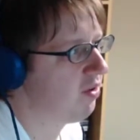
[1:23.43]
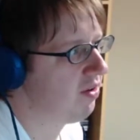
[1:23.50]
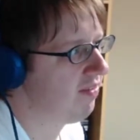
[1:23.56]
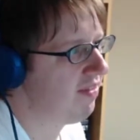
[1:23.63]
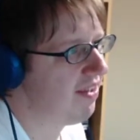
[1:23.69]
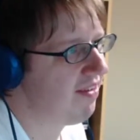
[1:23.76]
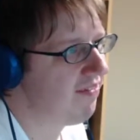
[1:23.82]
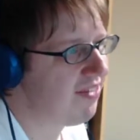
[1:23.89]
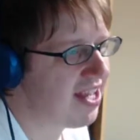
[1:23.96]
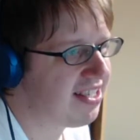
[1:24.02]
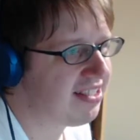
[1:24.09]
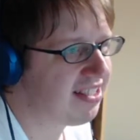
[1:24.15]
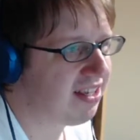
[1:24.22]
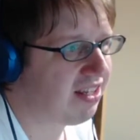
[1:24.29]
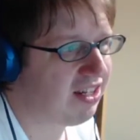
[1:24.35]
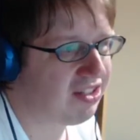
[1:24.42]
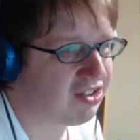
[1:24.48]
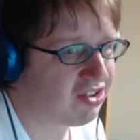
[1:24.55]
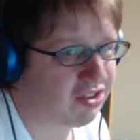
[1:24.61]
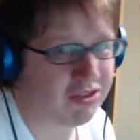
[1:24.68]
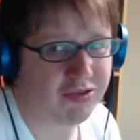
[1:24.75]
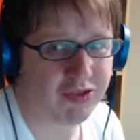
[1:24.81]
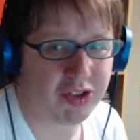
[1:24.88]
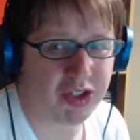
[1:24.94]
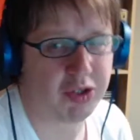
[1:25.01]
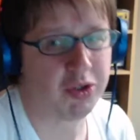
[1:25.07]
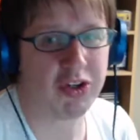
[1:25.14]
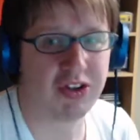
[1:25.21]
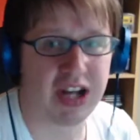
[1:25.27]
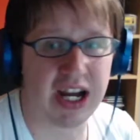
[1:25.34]
If that's a concern for you,
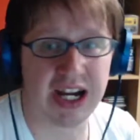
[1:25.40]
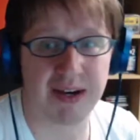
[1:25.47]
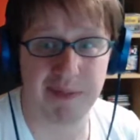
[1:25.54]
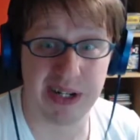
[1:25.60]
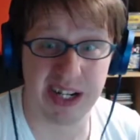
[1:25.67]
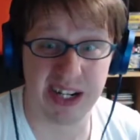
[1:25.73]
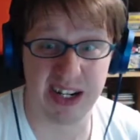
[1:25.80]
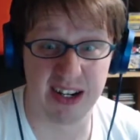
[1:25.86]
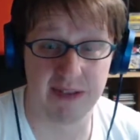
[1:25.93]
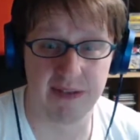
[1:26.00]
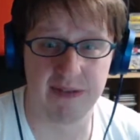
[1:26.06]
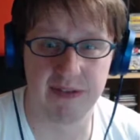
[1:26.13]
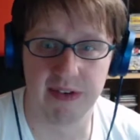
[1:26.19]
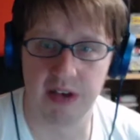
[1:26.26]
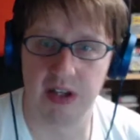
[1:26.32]
you're not competitive